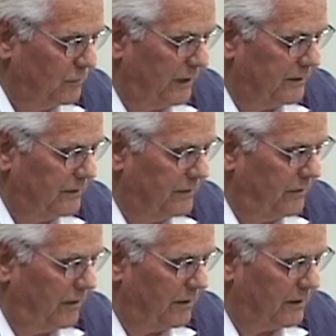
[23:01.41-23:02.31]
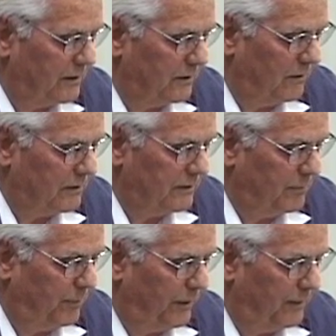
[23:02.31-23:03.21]
sweat dark along the
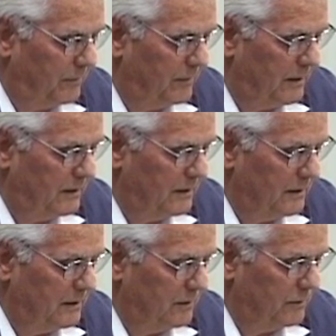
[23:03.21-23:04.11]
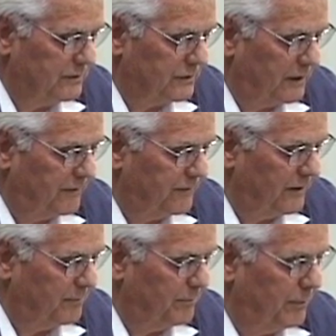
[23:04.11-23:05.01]
brim with scuffed
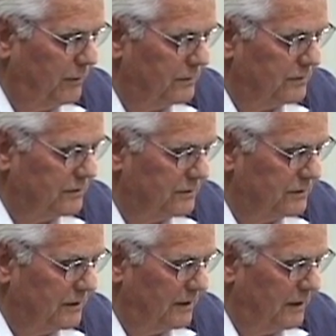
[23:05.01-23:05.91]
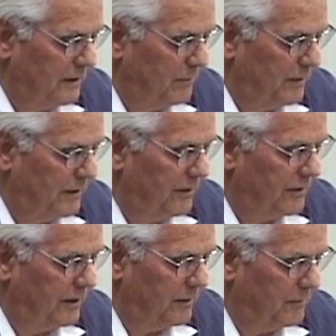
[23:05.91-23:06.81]
up boots
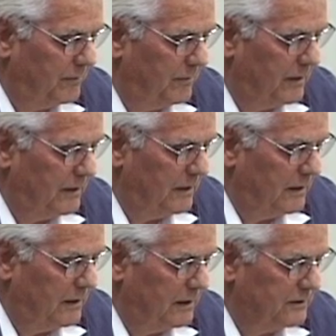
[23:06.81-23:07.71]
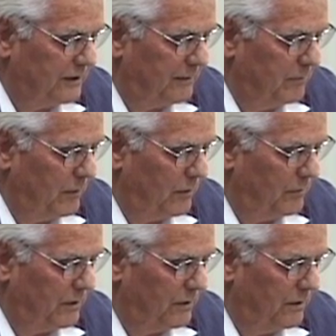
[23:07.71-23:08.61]
Beneath them as they
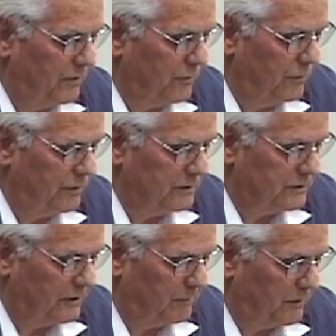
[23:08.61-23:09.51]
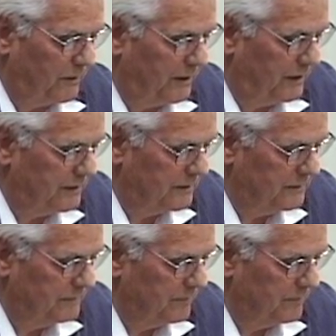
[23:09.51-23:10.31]
murmur through the summer heat.